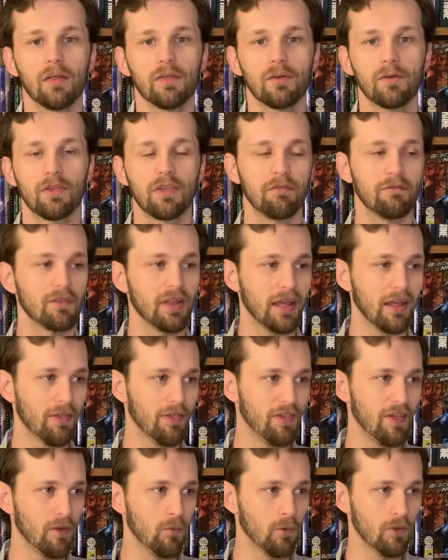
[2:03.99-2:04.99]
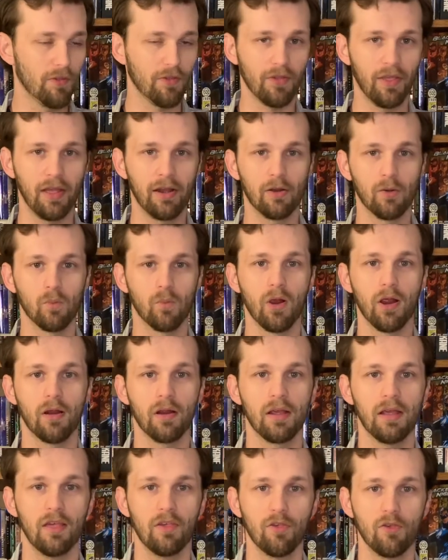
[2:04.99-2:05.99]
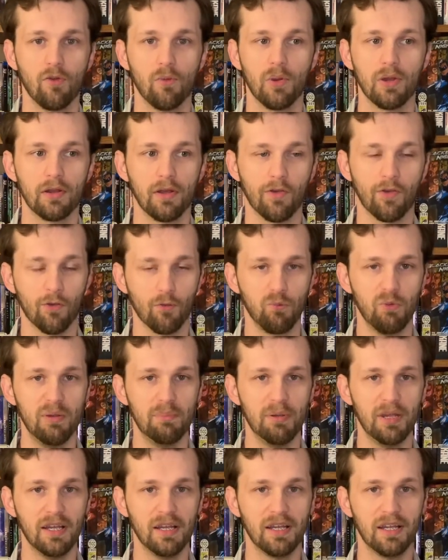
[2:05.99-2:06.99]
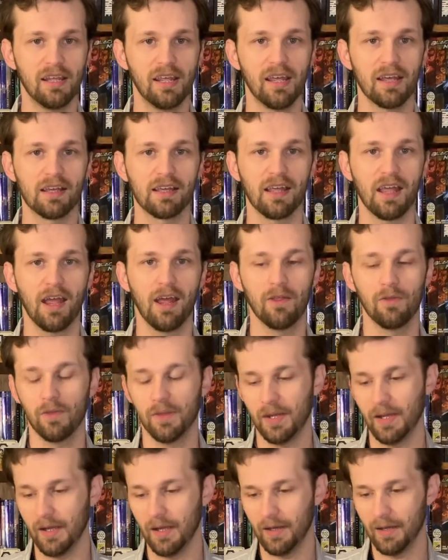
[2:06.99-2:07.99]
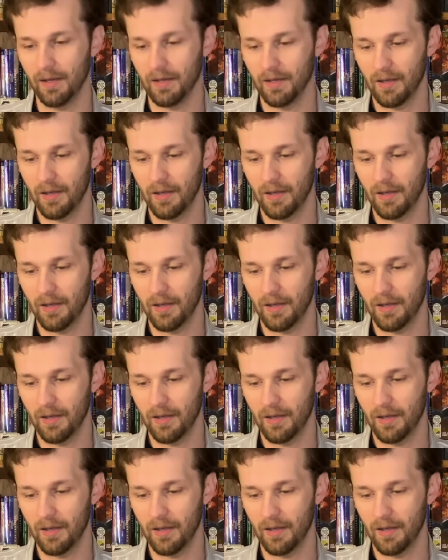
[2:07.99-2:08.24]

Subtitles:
There's even like a sequence later where he's doing a sweeping kick and the